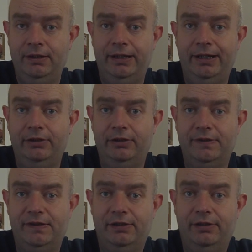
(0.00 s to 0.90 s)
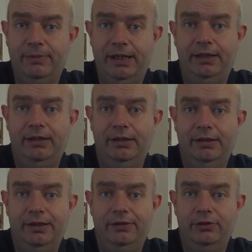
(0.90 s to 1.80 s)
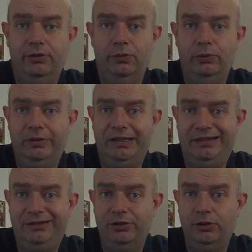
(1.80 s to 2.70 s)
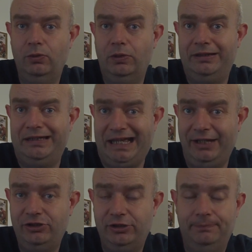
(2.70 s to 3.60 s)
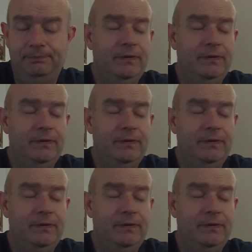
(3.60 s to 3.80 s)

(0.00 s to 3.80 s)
and consider making a don donation.